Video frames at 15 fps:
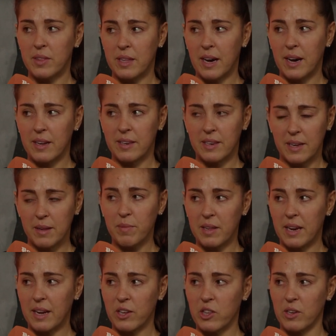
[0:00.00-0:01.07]
that team
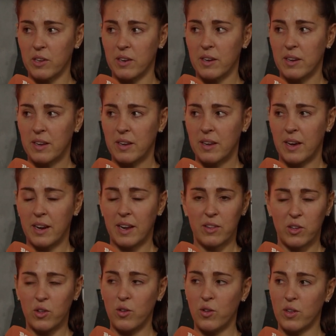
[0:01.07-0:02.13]
selection and
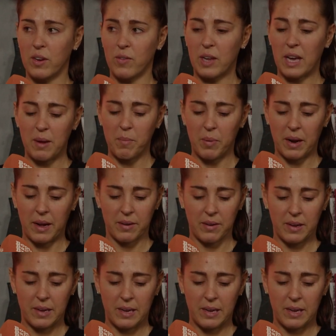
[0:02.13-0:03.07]
execution of game plan.